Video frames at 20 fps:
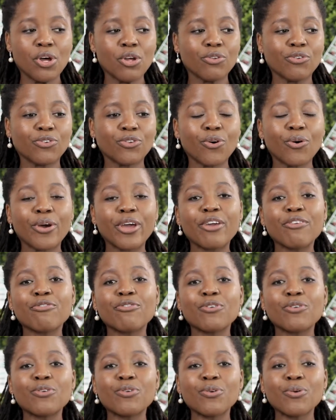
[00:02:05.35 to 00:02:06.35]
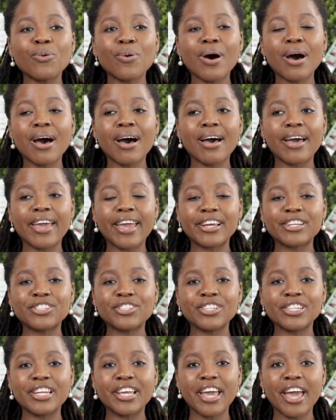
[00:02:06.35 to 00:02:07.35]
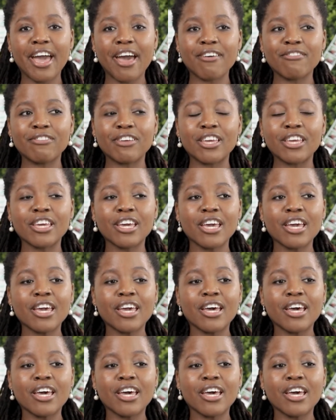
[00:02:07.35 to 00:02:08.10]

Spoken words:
So if you are actually having